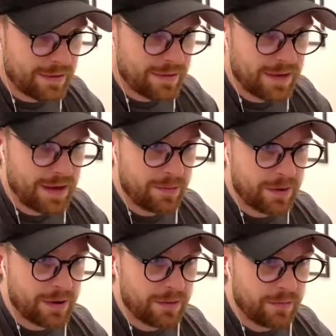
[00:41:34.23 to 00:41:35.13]
There
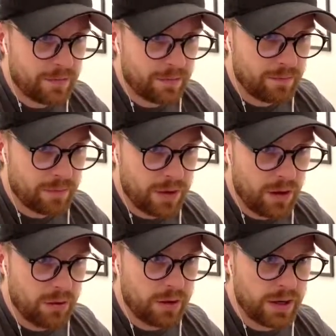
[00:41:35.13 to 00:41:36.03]
we go.
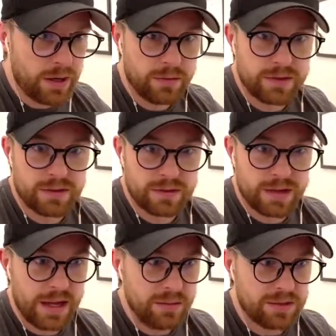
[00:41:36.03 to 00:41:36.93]
Oh, and now the
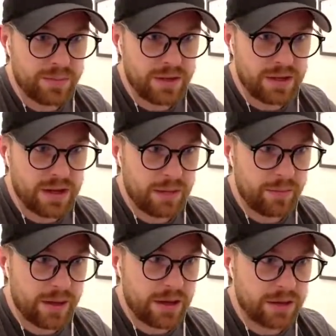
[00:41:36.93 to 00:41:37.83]
game speed came
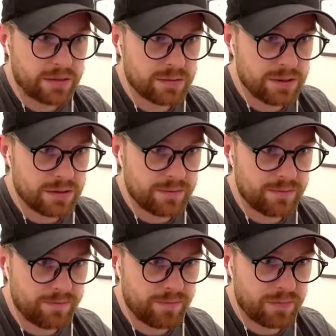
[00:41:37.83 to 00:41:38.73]
back as well.
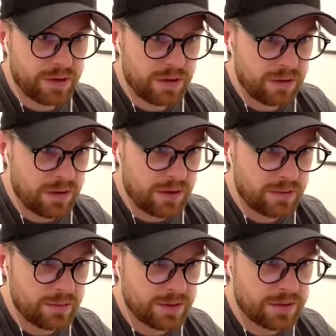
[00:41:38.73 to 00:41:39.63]
No, no,
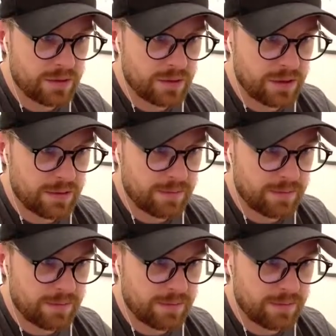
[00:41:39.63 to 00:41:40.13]
it went slow again.